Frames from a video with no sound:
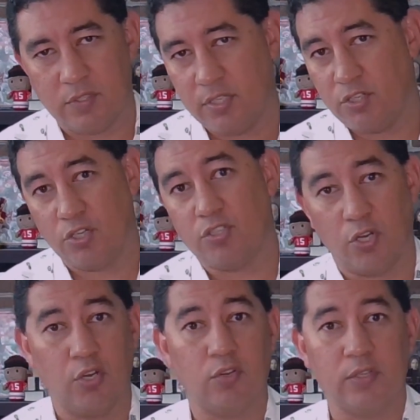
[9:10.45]
the church
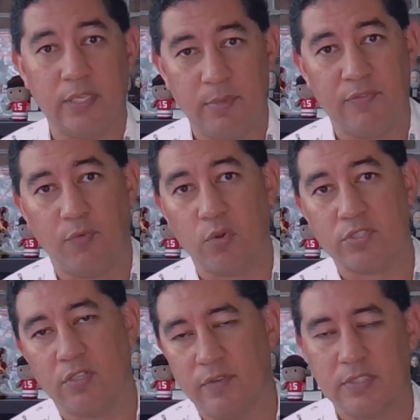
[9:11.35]
early before
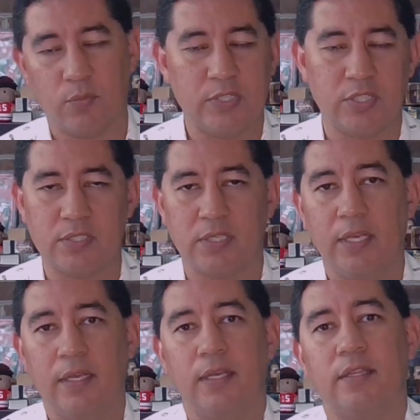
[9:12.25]
service.
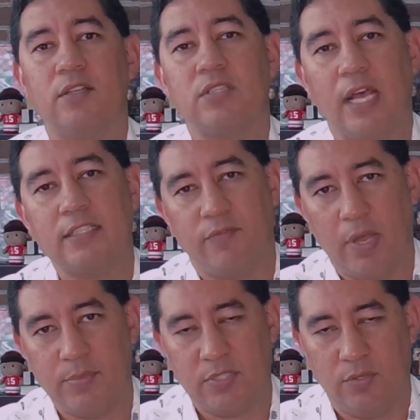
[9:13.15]
There's lots of
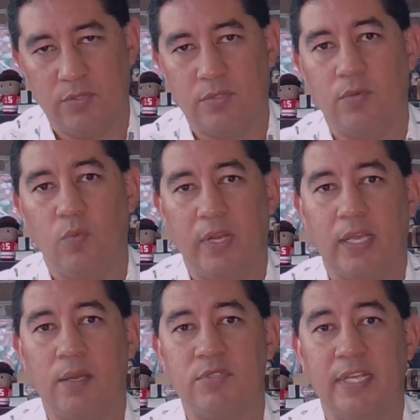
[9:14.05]
obstacles when it
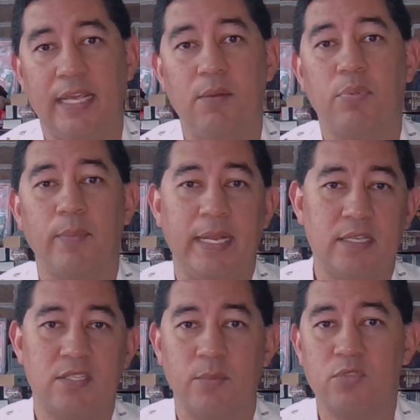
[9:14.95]
comes to implementing
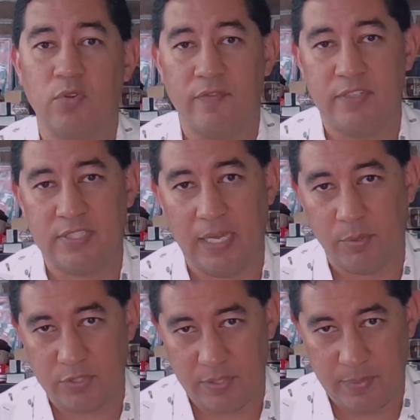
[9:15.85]
some sort of
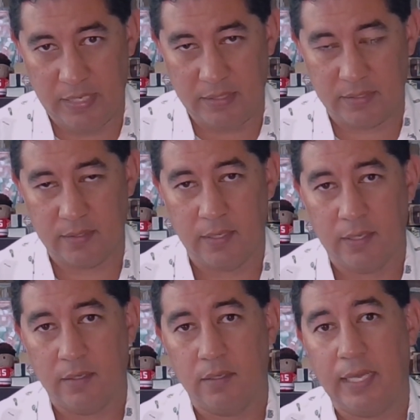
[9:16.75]
discipleship piece.
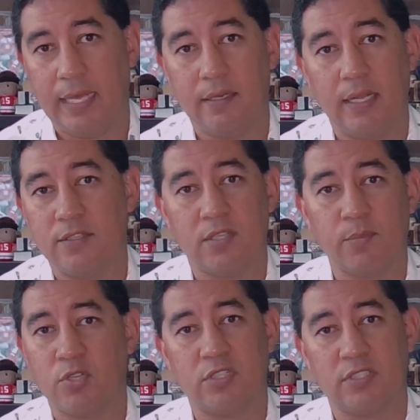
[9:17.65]
And some
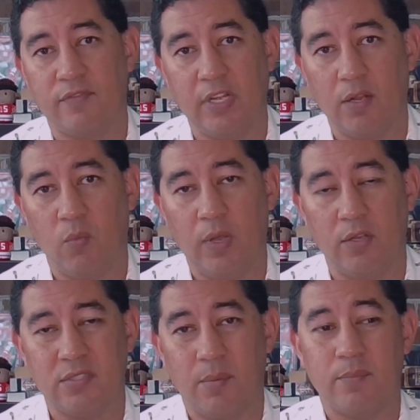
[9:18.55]
churches have done it well.
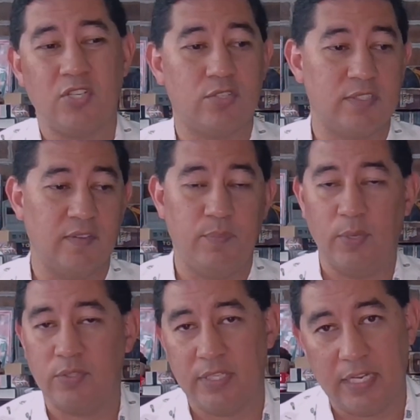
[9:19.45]
Some churches have
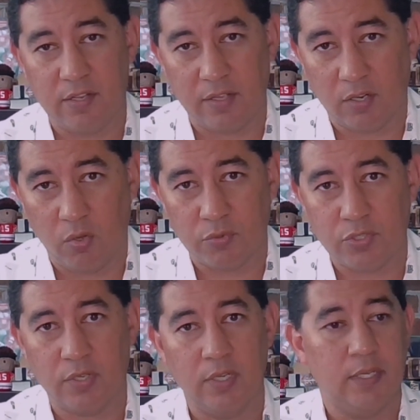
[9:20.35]
built it into their
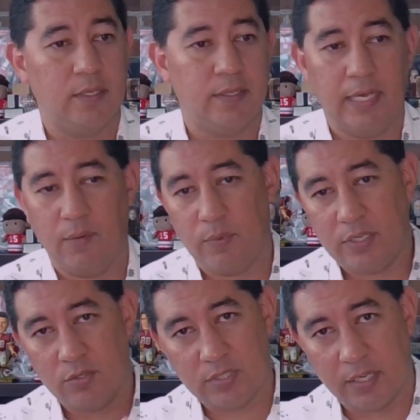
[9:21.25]
culture that we
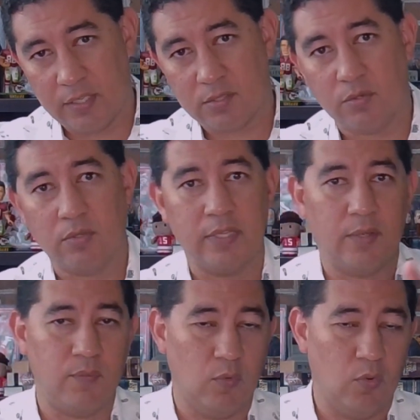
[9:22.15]
do Sunday school and
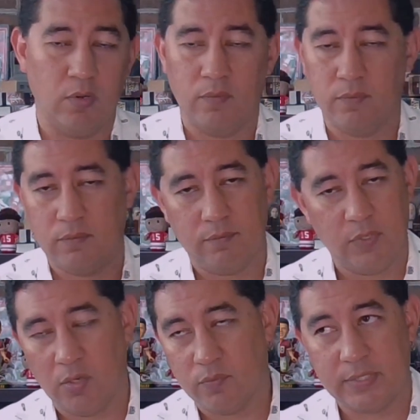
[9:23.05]
then,
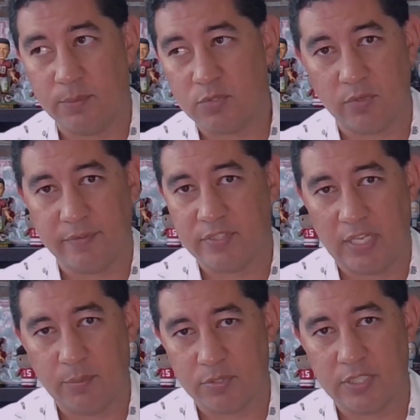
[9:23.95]
some sort of
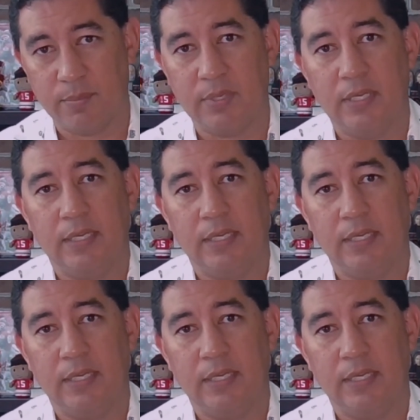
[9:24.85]
discipleship